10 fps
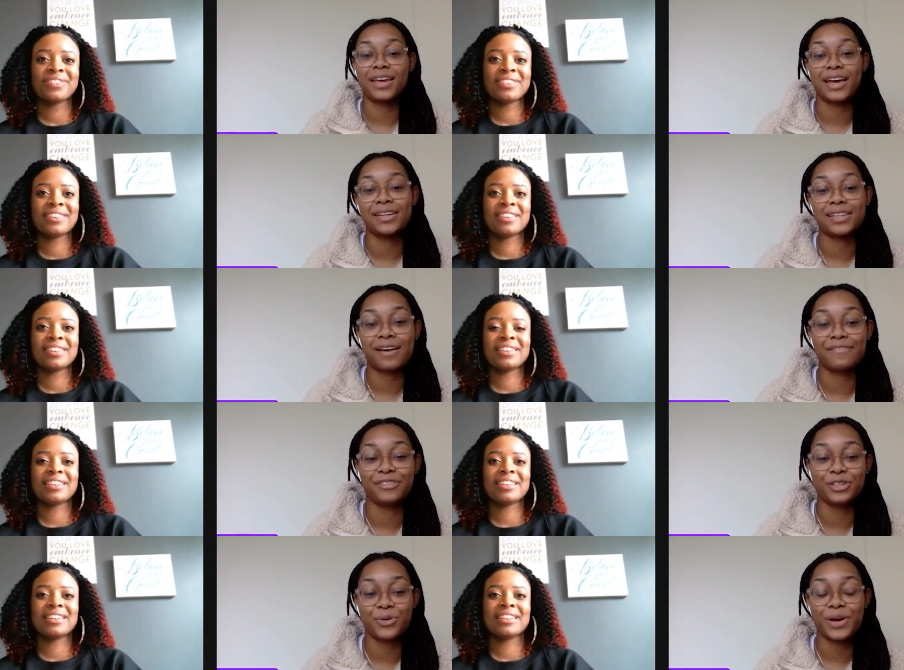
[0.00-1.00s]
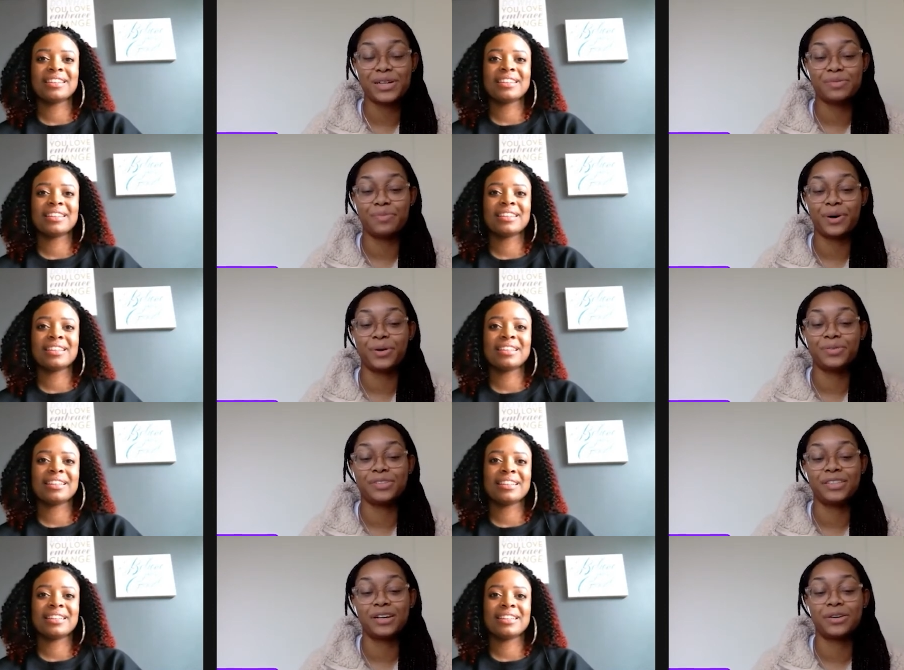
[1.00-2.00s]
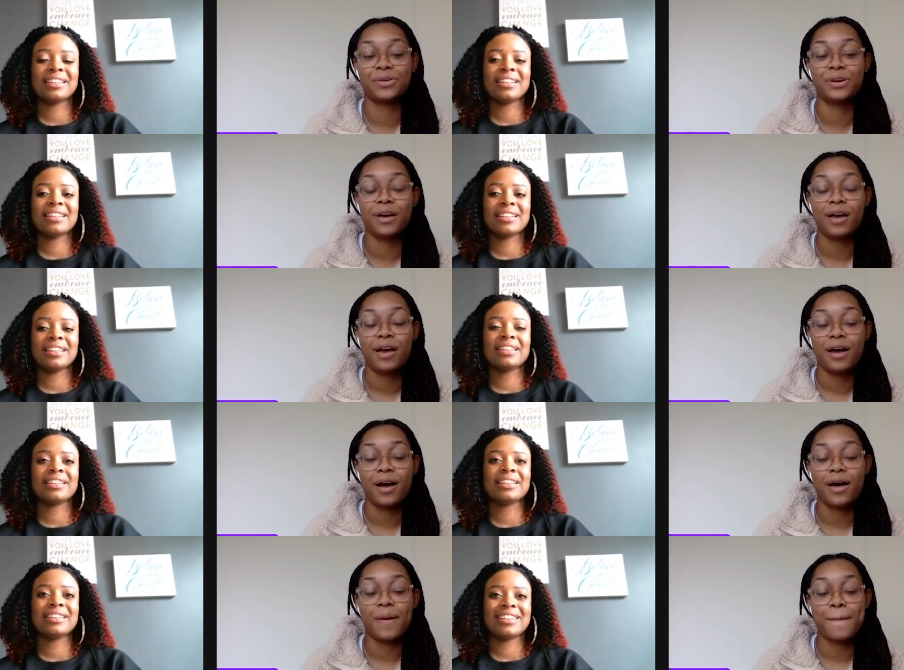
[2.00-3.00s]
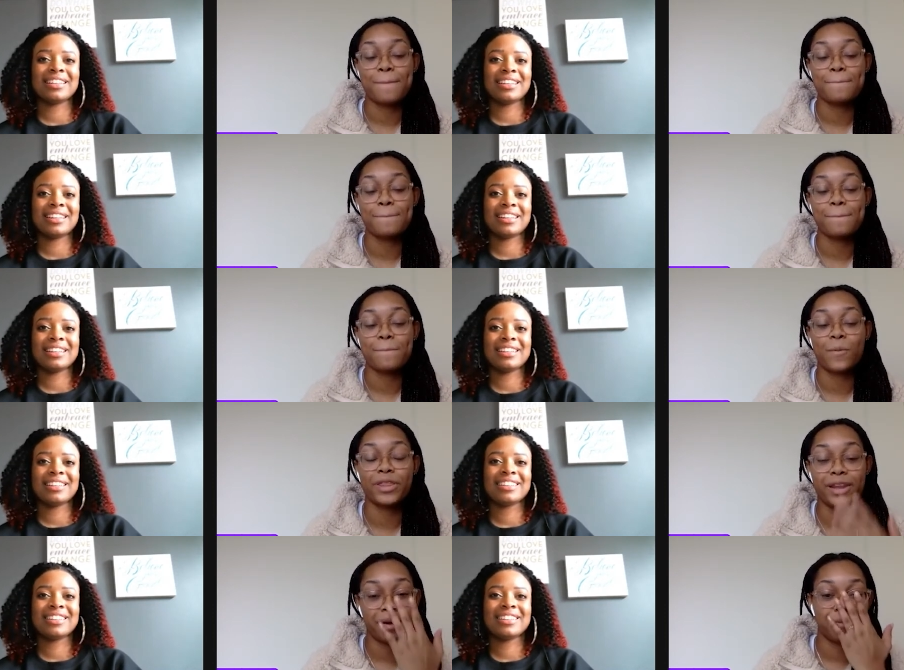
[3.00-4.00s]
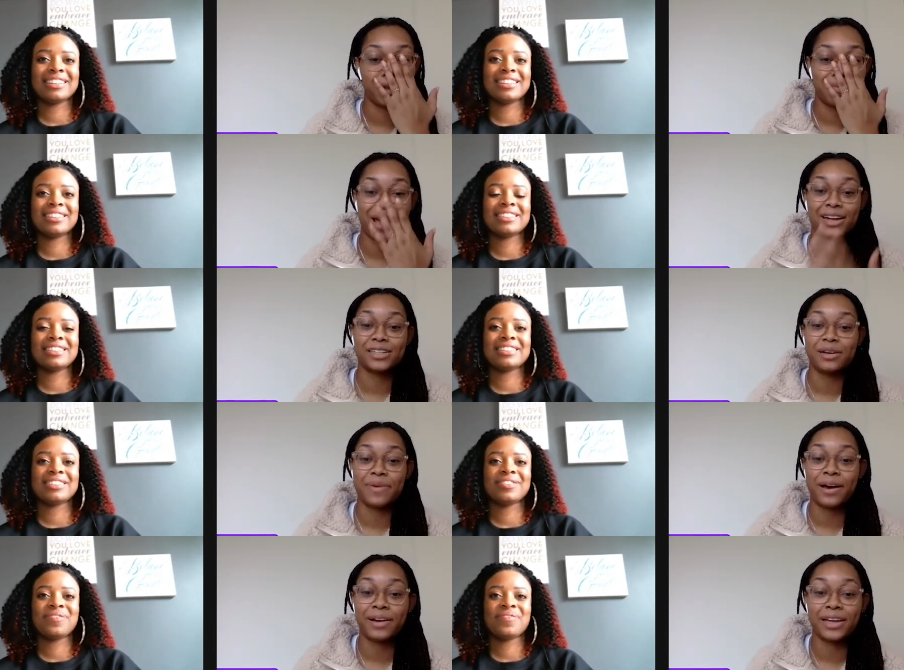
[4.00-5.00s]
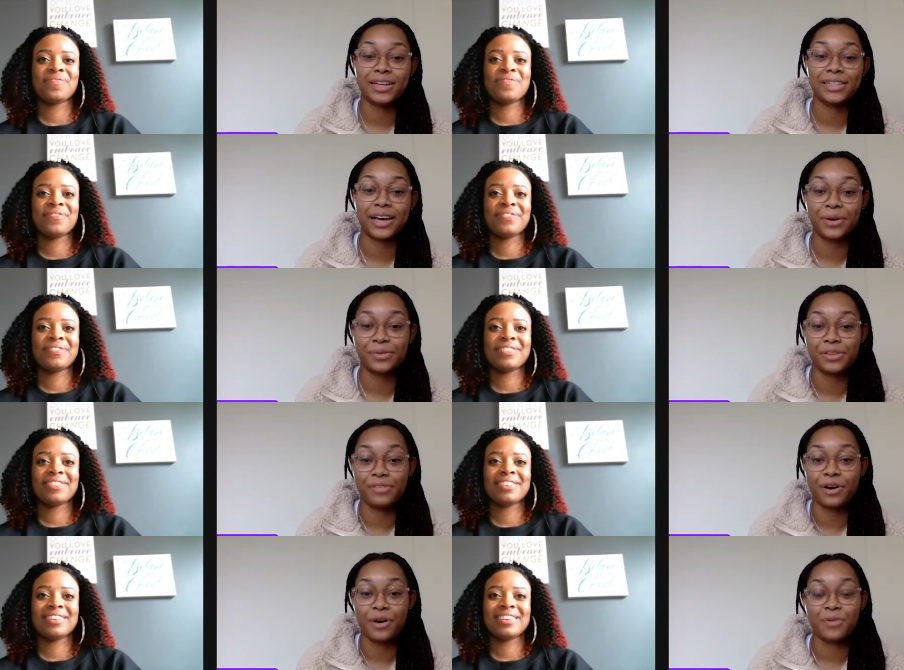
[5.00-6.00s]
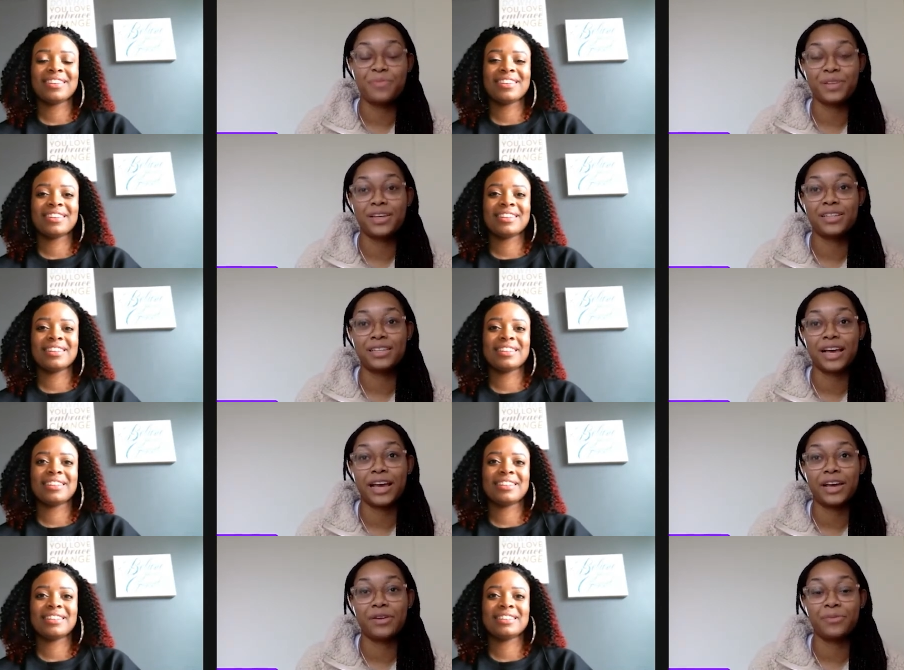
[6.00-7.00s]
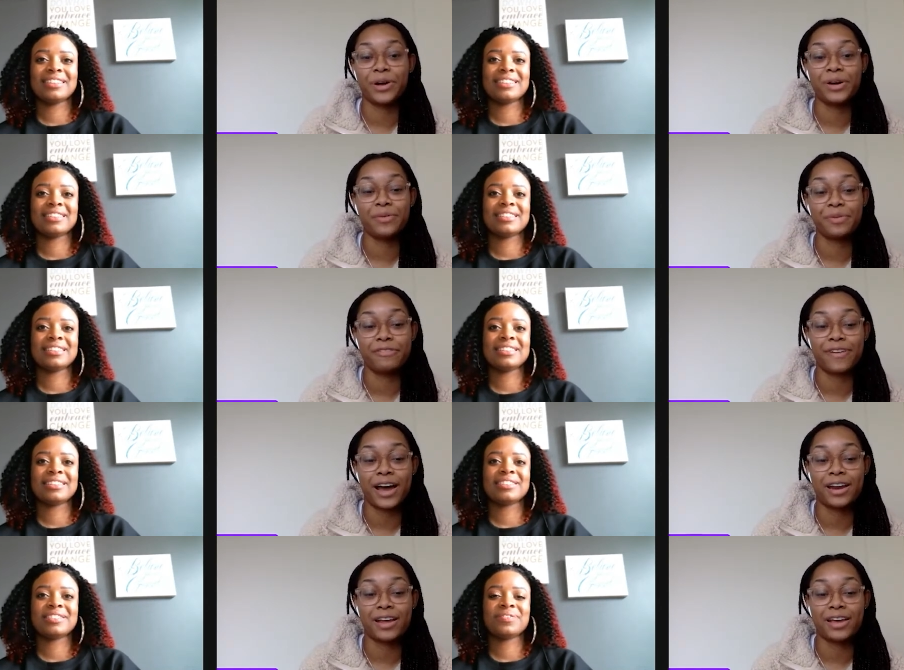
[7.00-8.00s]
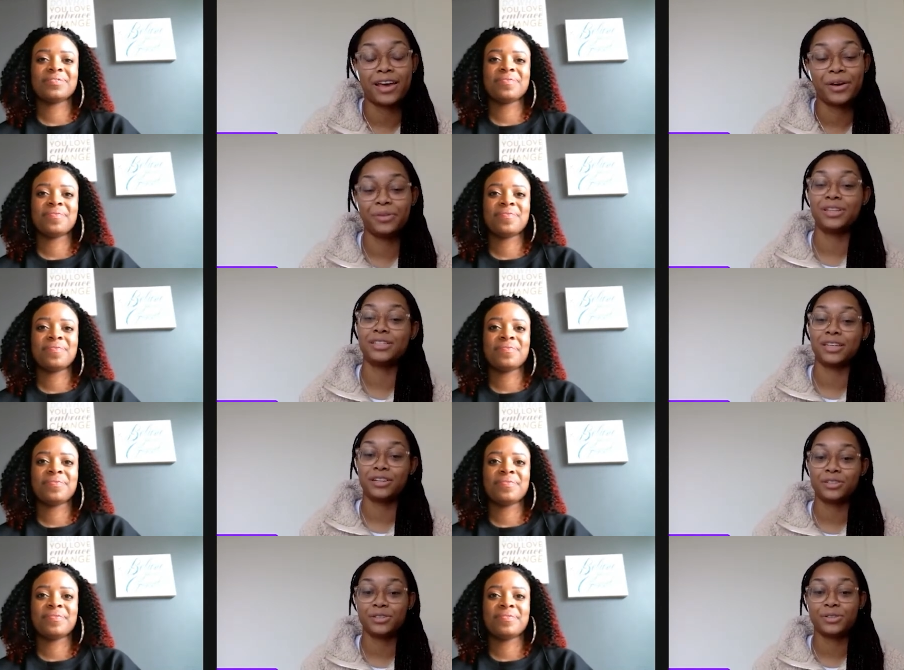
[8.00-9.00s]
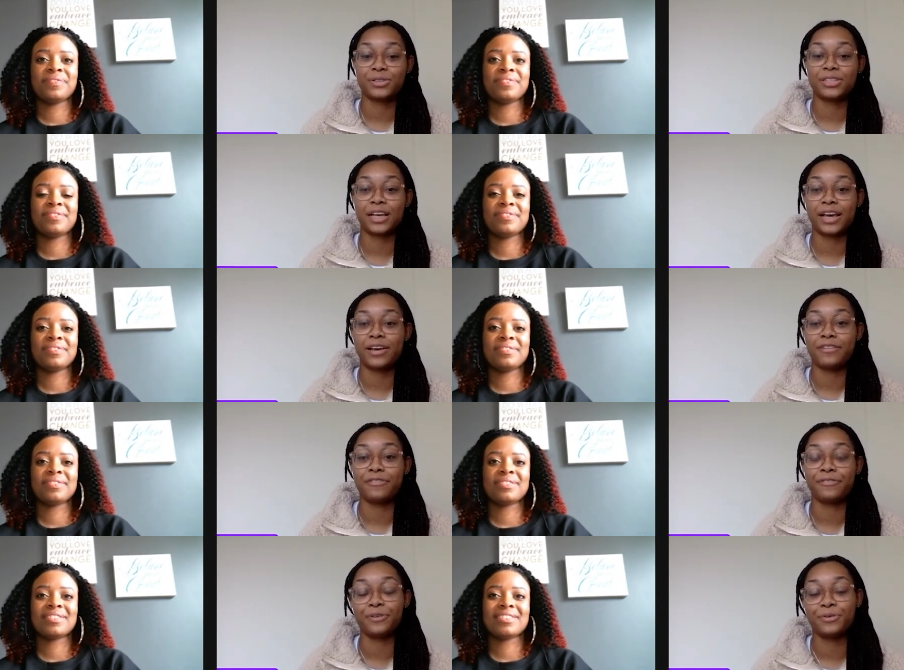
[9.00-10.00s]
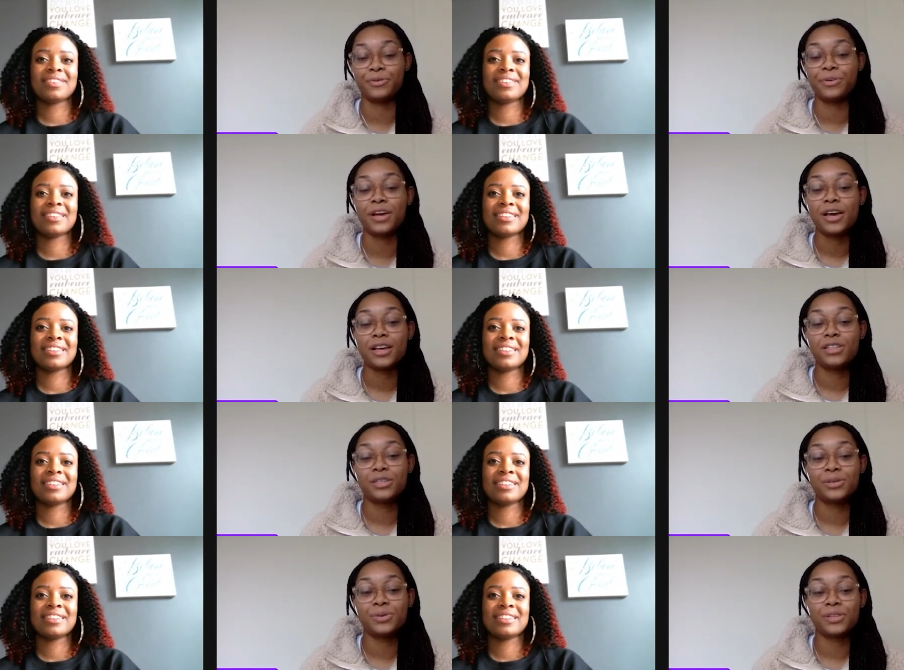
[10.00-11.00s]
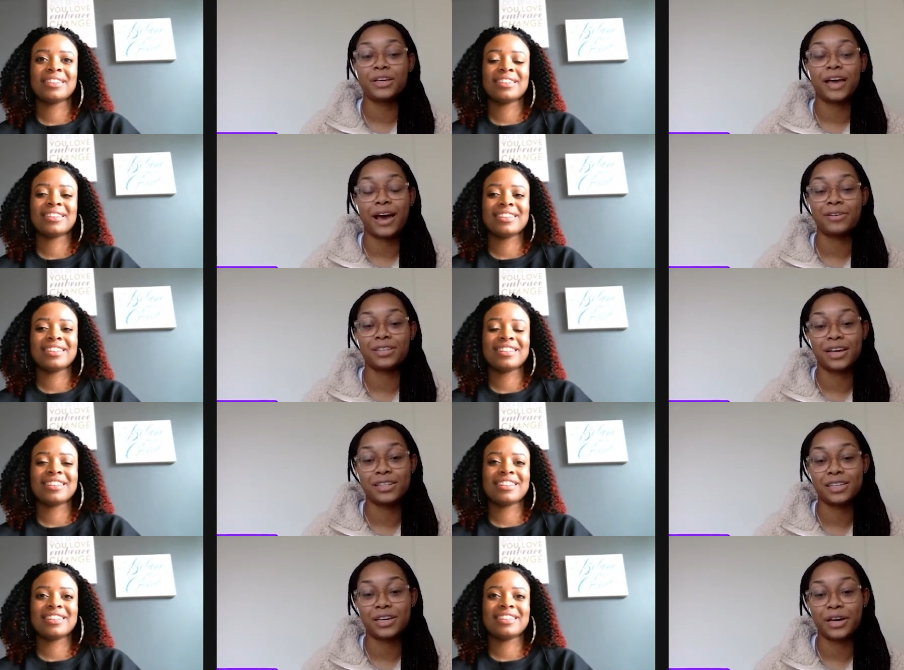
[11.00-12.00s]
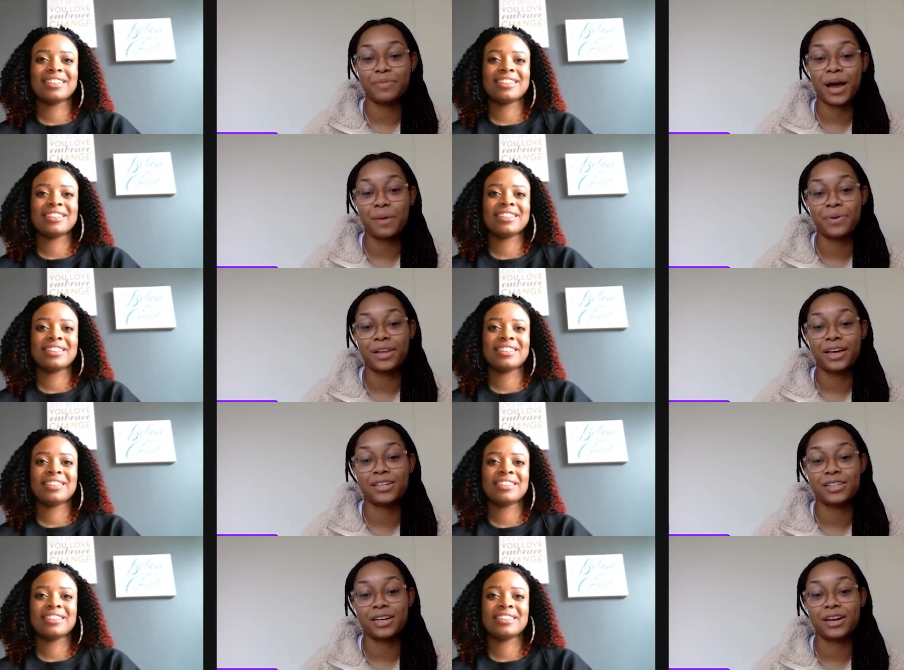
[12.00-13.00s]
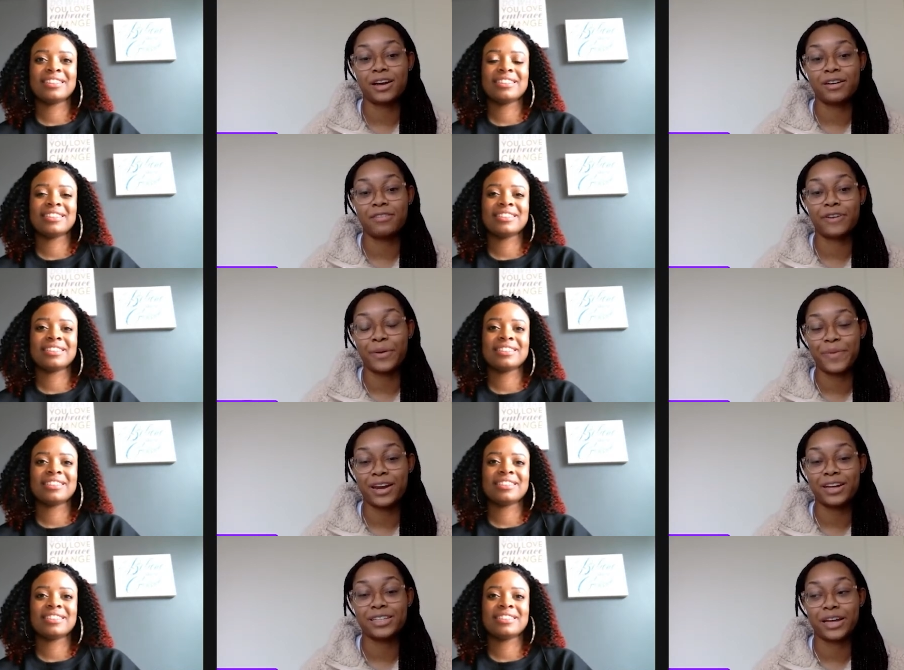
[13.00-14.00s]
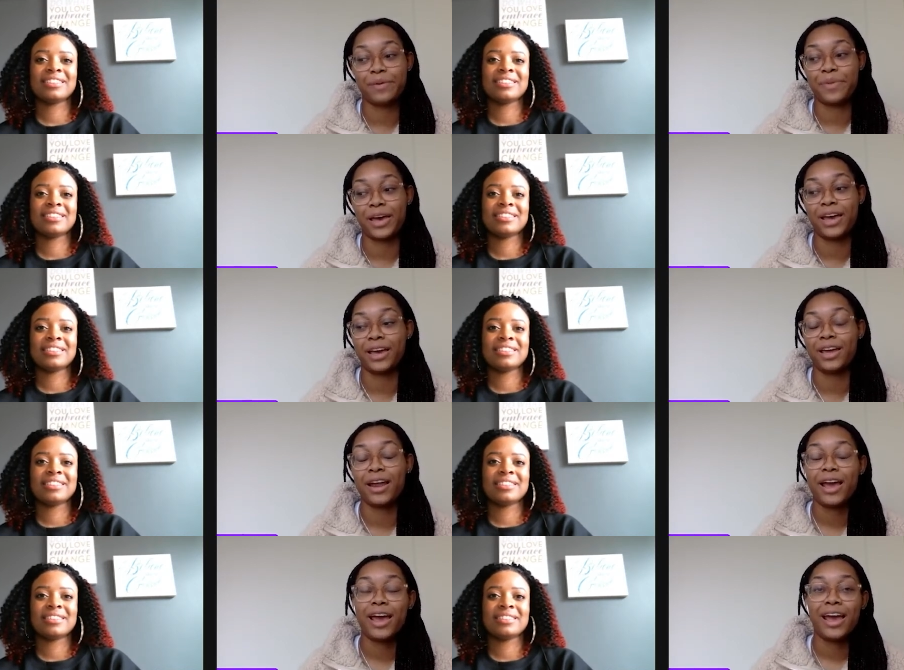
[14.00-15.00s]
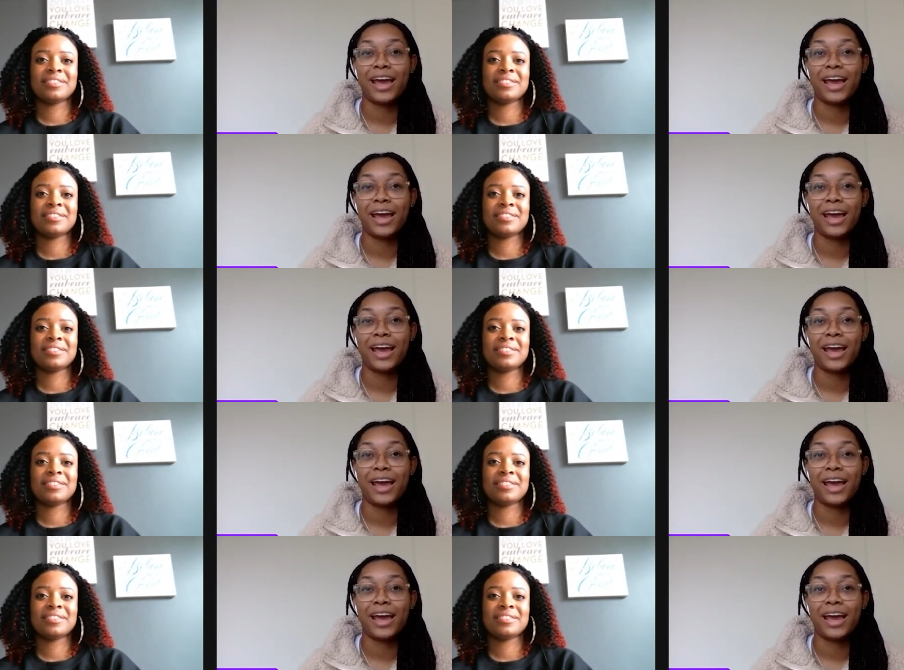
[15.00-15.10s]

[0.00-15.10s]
Speaker 1: Yes, I've joined both. So, um, one that I'm really passionate about is Health of the Homeless, and we're providing health essentials and food to the housing insecure population of Urbana Champaign.